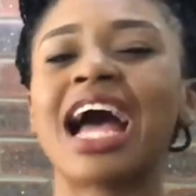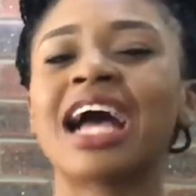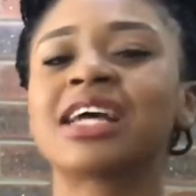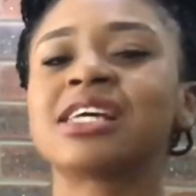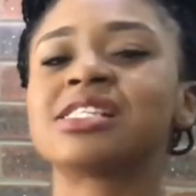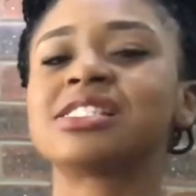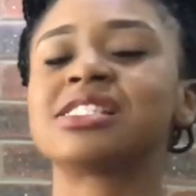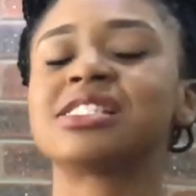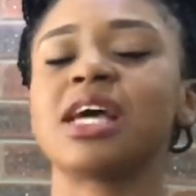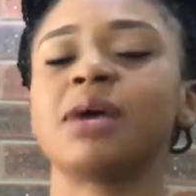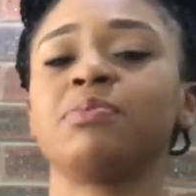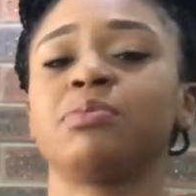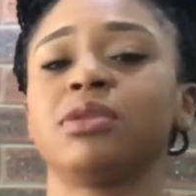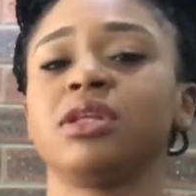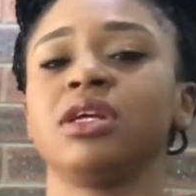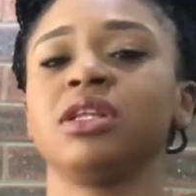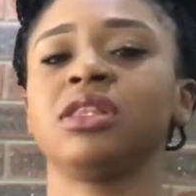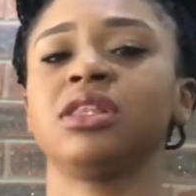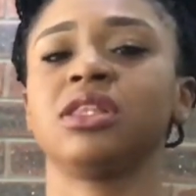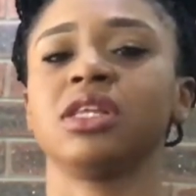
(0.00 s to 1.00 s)

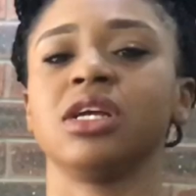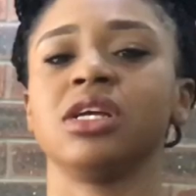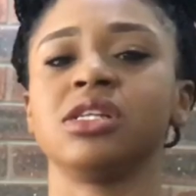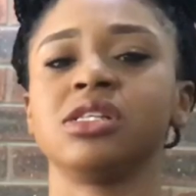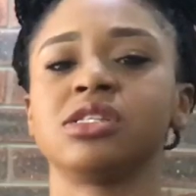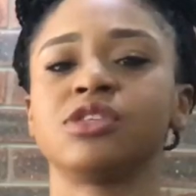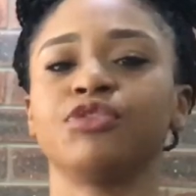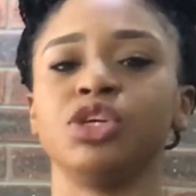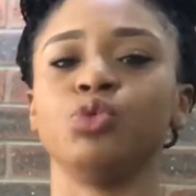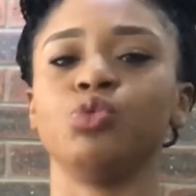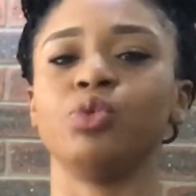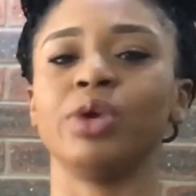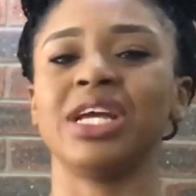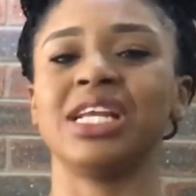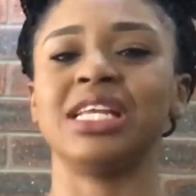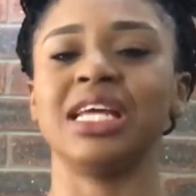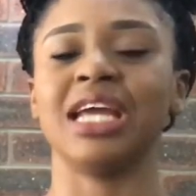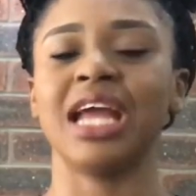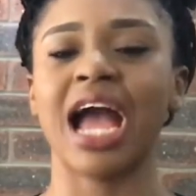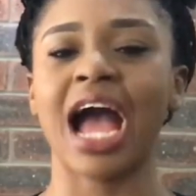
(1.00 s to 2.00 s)
accepting things the
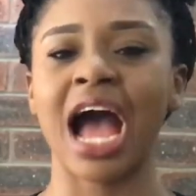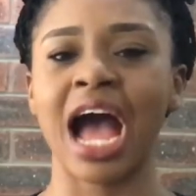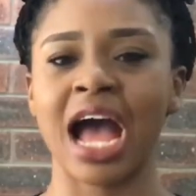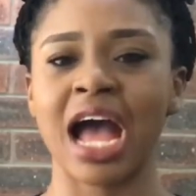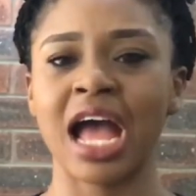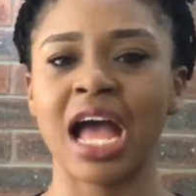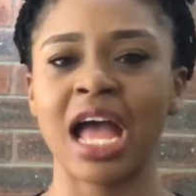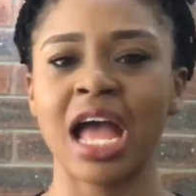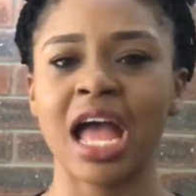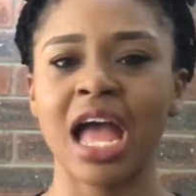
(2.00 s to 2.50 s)
way they are